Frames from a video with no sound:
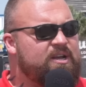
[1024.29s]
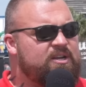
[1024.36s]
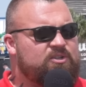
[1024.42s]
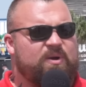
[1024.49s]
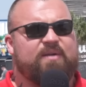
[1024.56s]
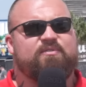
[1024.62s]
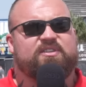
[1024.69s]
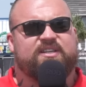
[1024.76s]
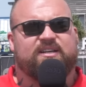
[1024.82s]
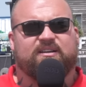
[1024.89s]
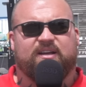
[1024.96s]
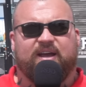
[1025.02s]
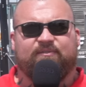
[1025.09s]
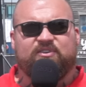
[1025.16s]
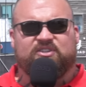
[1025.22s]
So Evan,
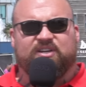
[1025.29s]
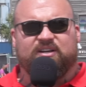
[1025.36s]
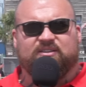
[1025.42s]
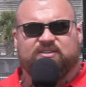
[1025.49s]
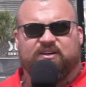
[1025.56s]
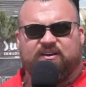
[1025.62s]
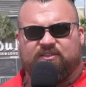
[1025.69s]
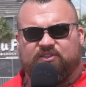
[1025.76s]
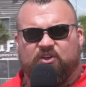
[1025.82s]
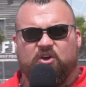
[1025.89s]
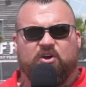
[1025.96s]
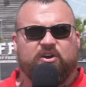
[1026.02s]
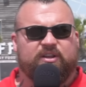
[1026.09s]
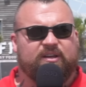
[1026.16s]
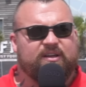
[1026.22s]
Evan Singleton in
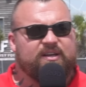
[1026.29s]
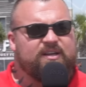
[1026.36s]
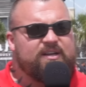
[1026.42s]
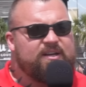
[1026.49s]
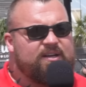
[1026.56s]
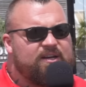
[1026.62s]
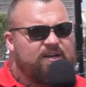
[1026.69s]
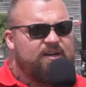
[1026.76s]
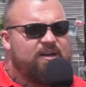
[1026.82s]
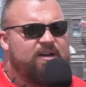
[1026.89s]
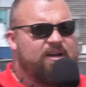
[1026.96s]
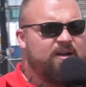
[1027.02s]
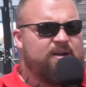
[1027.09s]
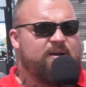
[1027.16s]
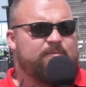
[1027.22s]
third.
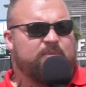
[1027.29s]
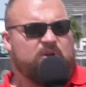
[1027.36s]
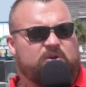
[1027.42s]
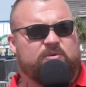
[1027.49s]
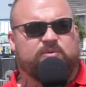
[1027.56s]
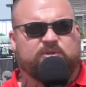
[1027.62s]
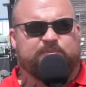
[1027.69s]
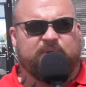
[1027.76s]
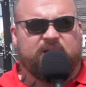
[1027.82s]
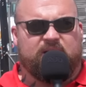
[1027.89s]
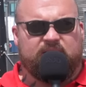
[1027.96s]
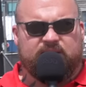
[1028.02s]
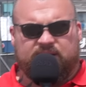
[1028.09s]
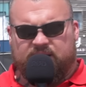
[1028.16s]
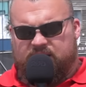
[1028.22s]
Um, who was
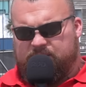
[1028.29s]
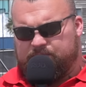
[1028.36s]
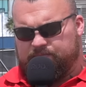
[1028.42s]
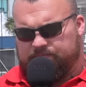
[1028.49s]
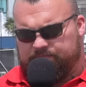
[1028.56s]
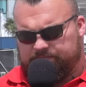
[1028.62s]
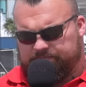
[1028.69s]
behind him?